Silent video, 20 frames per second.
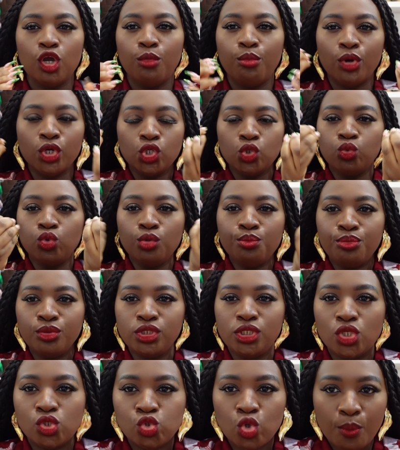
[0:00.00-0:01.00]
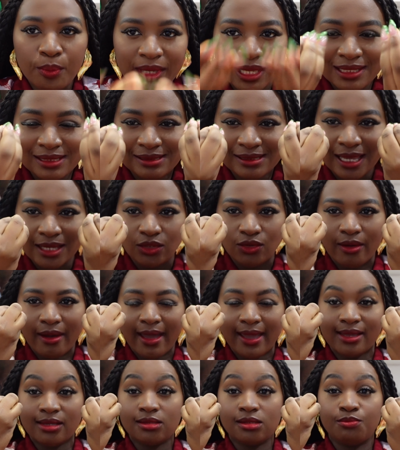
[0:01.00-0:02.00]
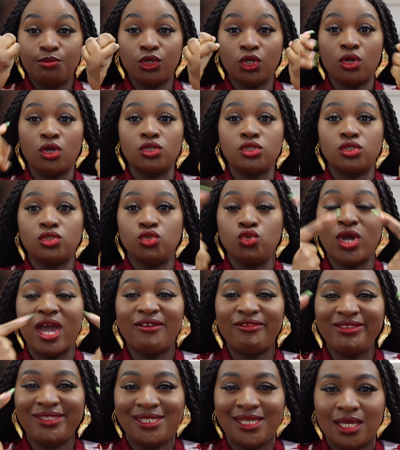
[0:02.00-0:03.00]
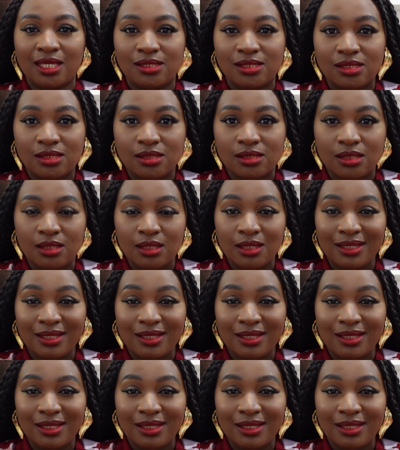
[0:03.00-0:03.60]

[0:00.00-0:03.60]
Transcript: But you would not put the soap inside your eyes because you have tears.